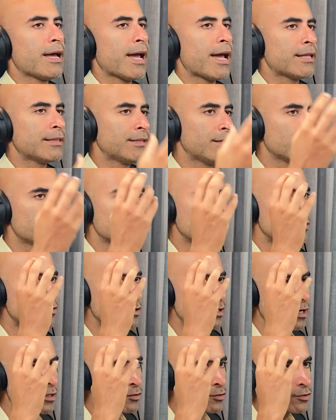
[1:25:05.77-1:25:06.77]
And there is
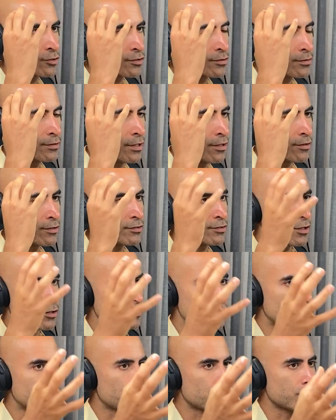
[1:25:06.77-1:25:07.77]
a, there is a
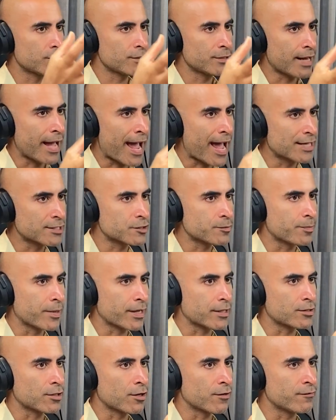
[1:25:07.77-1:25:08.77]
certain
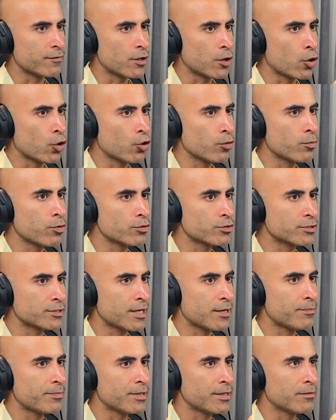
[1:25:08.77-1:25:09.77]
aspect of the Homo
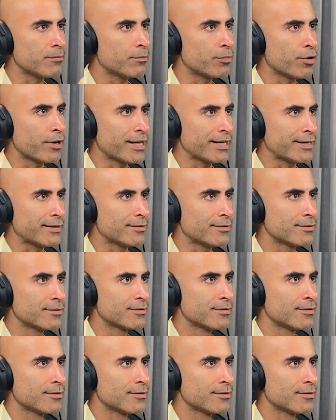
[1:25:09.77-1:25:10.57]
sapien brain